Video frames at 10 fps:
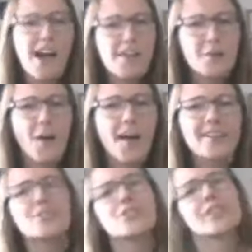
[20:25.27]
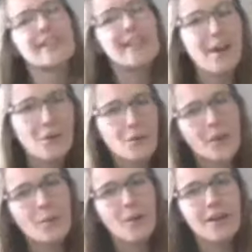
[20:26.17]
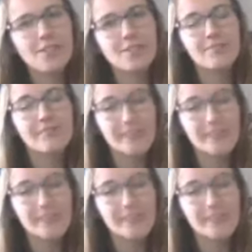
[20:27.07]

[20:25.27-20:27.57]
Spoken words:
Otherwise, you should get on a whale watch